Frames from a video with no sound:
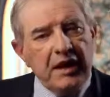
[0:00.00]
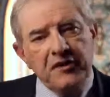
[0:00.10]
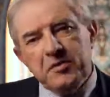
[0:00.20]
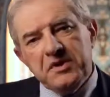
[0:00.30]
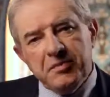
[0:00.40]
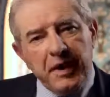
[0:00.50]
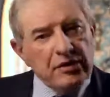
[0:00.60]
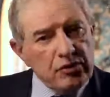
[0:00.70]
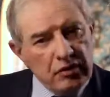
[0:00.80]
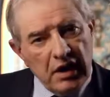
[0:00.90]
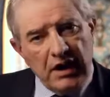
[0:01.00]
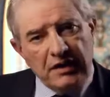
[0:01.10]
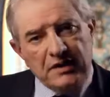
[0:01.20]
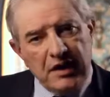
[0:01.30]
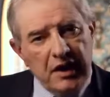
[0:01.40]
If we spend all
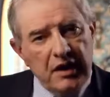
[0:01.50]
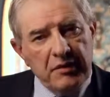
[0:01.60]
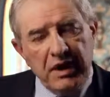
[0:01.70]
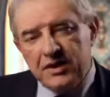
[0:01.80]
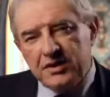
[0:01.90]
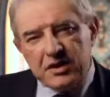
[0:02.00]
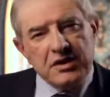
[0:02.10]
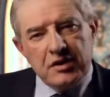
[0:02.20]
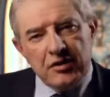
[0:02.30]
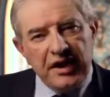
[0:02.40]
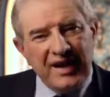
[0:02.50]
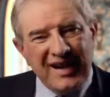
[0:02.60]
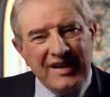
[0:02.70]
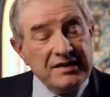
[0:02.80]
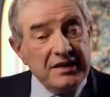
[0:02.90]
our time just looking
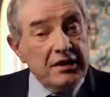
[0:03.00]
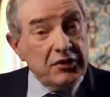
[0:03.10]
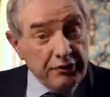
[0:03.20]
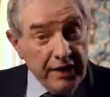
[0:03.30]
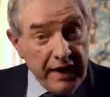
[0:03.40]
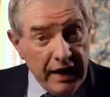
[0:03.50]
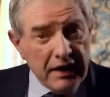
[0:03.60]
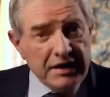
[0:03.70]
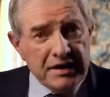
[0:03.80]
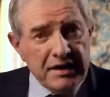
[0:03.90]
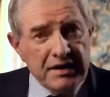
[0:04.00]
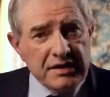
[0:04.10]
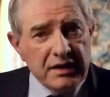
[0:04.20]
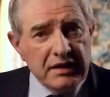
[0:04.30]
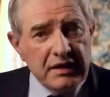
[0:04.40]
at the realities,